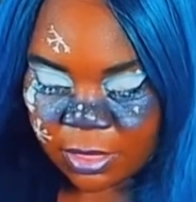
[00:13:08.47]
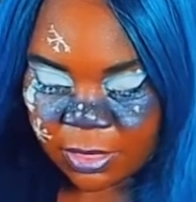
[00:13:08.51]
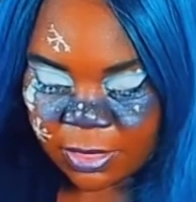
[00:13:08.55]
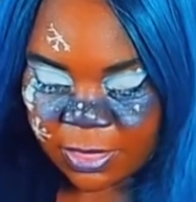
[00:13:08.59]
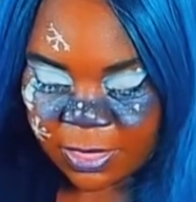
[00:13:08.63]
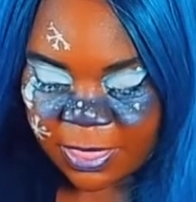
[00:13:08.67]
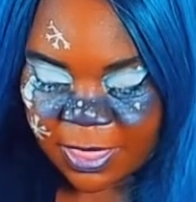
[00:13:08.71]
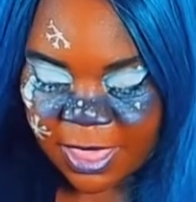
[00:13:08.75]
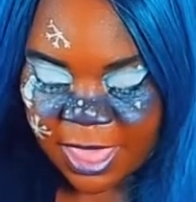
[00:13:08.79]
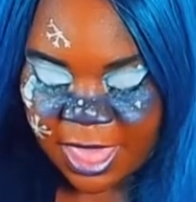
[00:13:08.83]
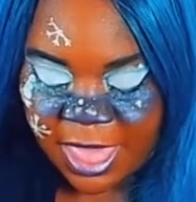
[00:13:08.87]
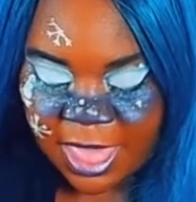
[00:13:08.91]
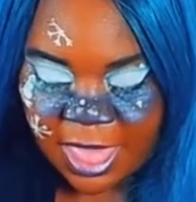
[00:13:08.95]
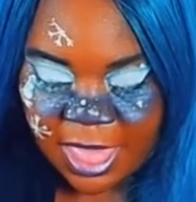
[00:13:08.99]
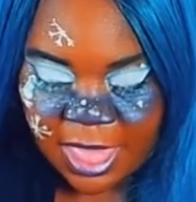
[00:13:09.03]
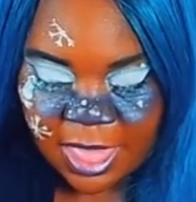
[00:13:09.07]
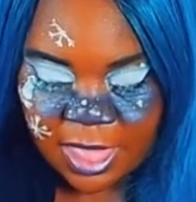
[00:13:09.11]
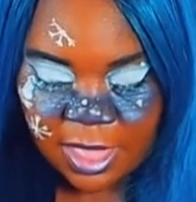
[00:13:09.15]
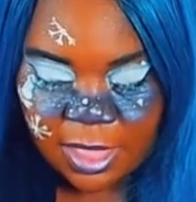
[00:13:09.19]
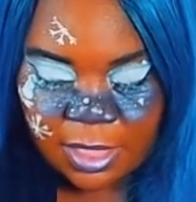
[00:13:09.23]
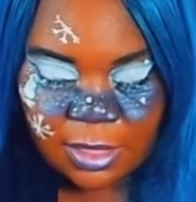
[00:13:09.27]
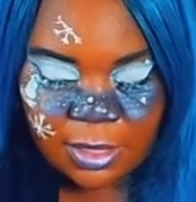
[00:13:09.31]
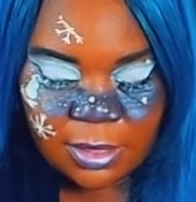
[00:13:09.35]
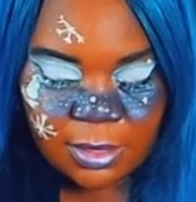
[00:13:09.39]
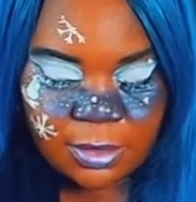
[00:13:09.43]

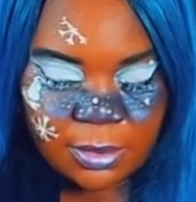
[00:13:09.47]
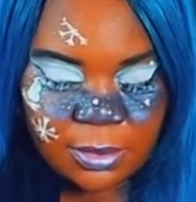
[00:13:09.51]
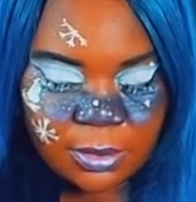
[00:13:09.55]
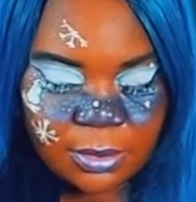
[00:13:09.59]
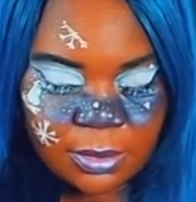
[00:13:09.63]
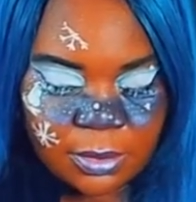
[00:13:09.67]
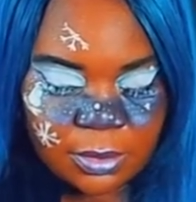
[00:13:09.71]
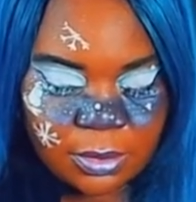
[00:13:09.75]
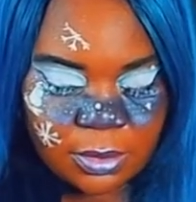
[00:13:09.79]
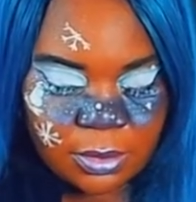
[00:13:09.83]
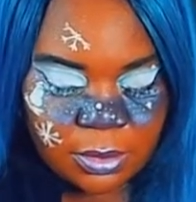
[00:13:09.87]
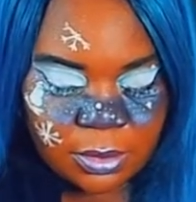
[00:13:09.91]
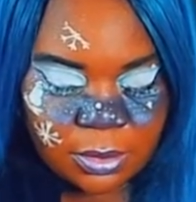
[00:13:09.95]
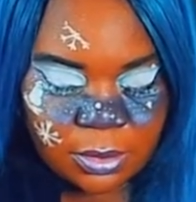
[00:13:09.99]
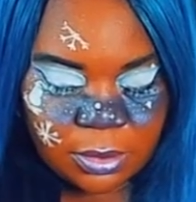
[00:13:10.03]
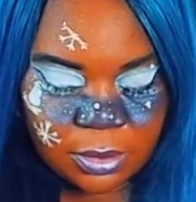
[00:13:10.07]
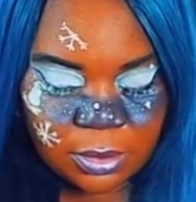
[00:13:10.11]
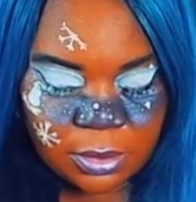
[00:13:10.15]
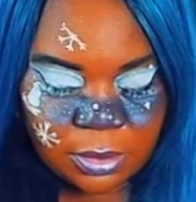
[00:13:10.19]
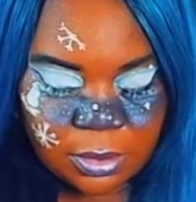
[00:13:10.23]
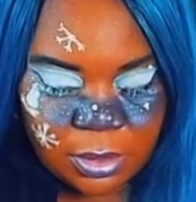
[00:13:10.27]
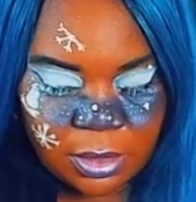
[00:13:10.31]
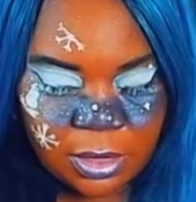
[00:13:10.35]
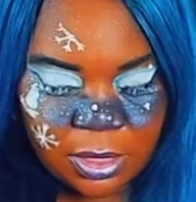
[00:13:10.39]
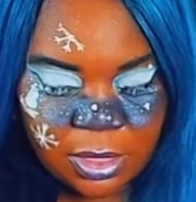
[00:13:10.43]
There.
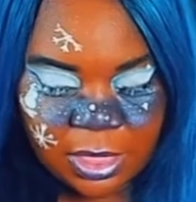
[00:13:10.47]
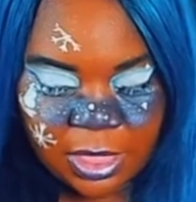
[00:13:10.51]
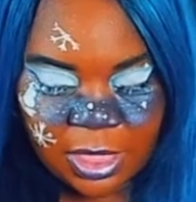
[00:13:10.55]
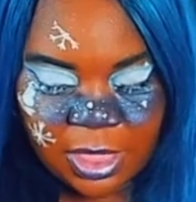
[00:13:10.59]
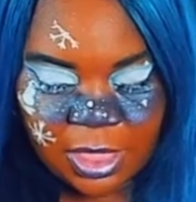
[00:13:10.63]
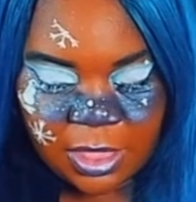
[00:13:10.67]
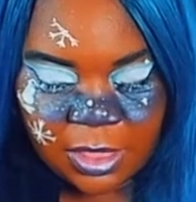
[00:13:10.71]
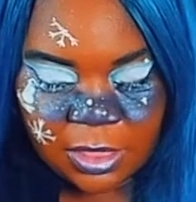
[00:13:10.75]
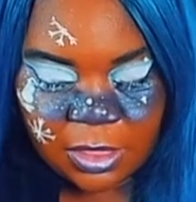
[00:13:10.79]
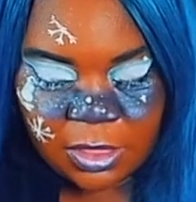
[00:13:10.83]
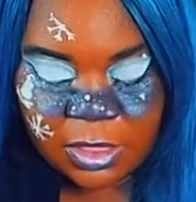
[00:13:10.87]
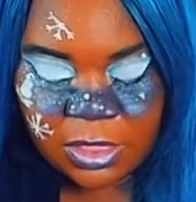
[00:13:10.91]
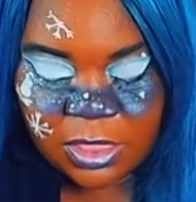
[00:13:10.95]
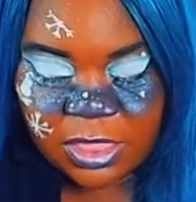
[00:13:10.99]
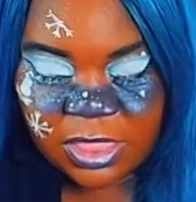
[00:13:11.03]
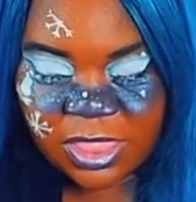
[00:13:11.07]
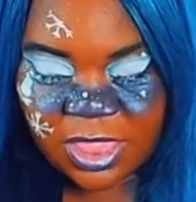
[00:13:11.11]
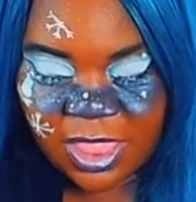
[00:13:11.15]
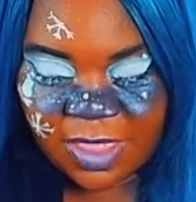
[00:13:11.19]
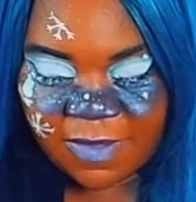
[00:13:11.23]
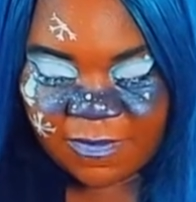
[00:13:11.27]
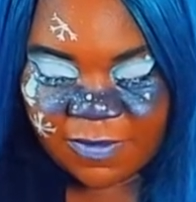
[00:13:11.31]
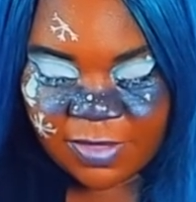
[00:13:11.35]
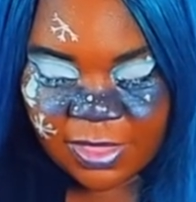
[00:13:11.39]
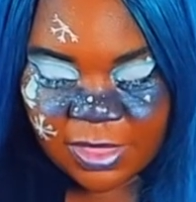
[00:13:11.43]
Okay, you
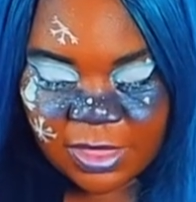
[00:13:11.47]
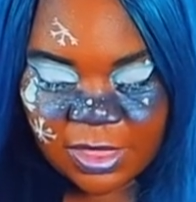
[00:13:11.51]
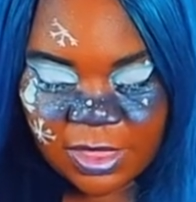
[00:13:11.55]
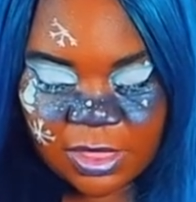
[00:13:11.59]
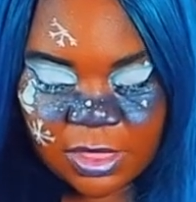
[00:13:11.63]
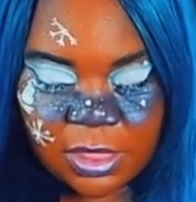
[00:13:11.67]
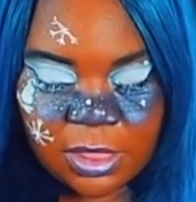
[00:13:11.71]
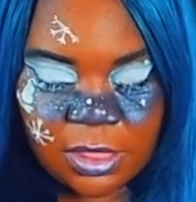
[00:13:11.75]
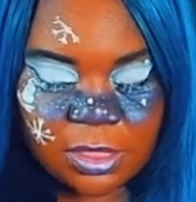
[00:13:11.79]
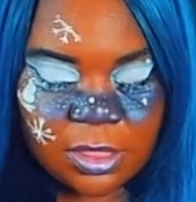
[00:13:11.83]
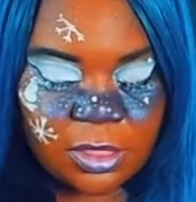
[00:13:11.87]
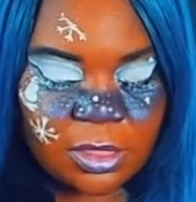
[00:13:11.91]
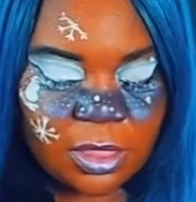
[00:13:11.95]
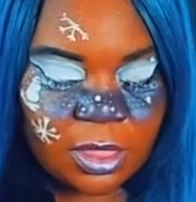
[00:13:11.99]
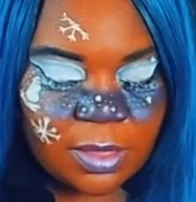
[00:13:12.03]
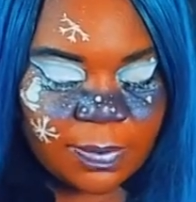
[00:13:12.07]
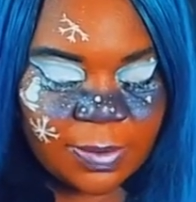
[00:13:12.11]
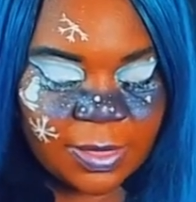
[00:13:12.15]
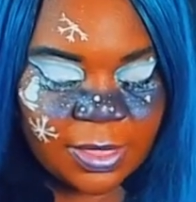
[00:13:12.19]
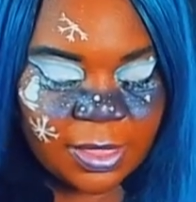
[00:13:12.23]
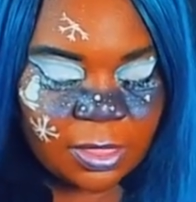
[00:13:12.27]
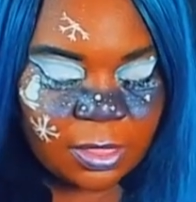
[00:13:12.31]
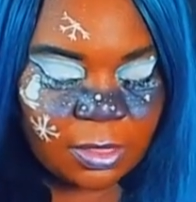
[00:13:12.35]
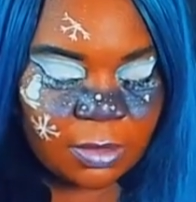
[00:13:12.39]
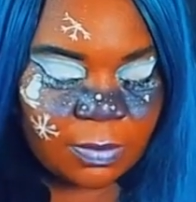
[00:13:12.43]
definitely need to go
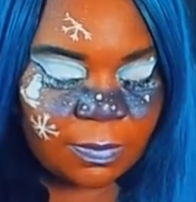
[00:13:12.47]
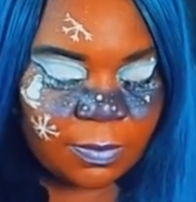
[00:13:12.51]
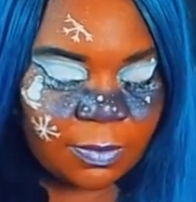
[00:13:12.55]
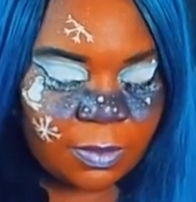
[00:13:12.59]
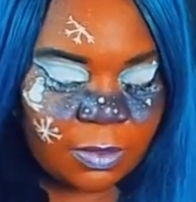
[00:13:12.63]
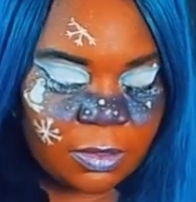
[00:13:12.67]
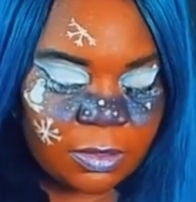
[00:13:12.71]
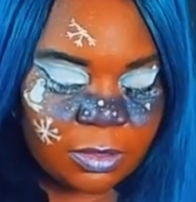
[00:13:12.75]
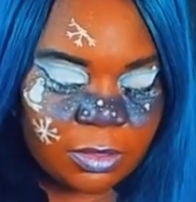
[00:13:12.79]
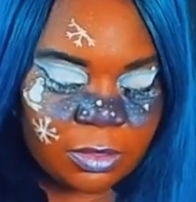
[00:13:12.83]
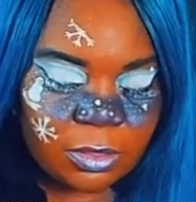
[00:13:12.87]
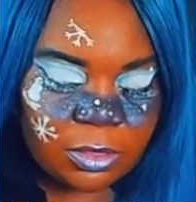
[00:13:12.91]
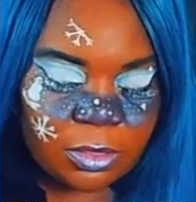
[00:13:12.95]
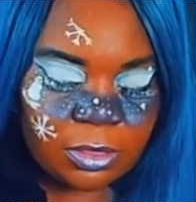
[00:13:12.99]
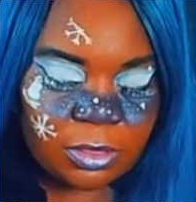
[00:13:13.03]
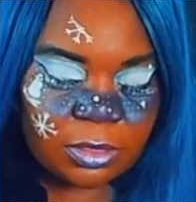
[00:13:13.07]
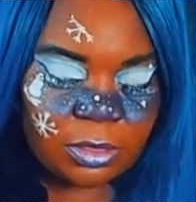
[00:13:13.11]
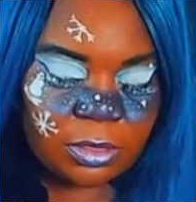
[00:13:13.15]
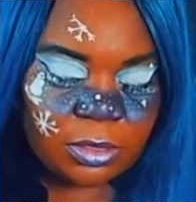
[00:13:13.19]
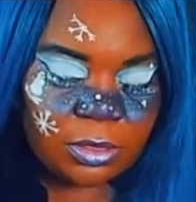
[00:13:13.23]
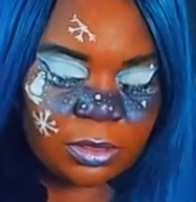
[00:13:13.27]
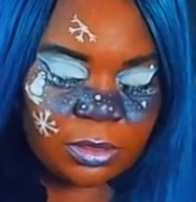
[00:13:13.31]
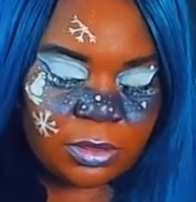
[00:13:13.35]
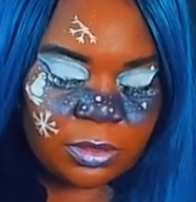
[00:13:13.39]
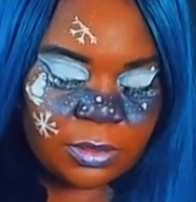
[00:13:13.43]
back in the
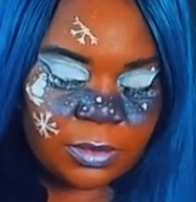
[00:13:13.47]
box.